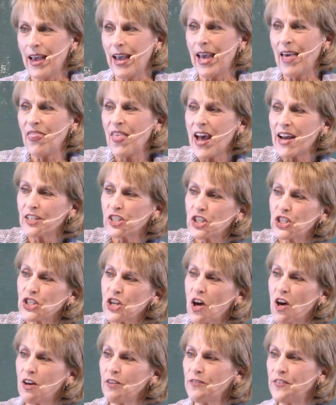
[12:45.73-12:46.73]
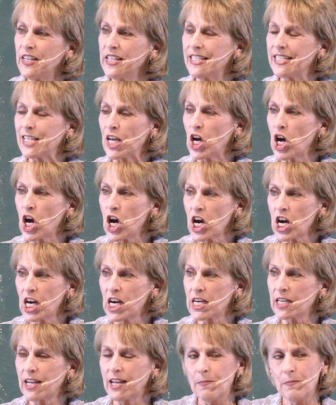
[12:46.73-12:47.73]
And that softens the
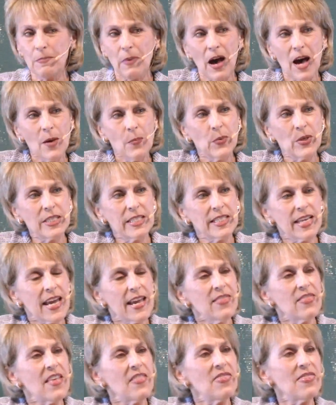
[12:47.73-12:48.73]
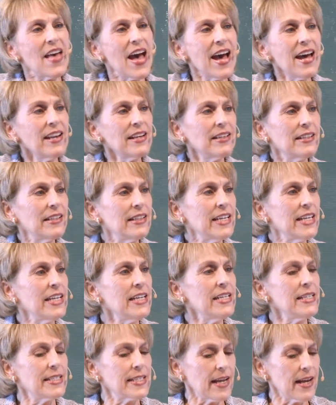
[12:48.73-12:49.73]
heart. And Bob would say, then that
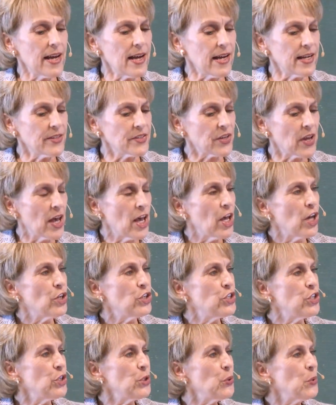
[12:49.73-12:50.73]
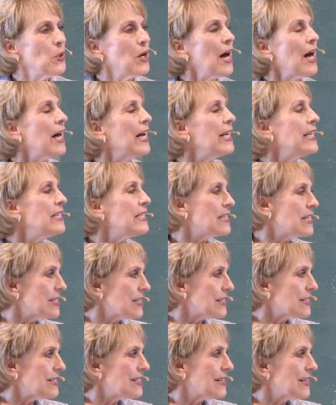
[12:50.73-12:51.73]
leads us to
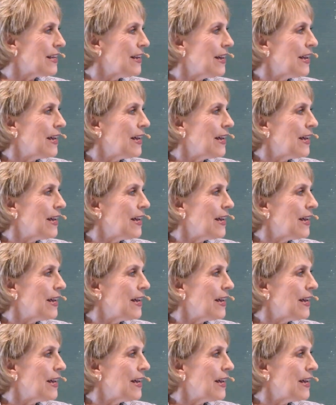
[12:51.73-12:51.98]
kindness.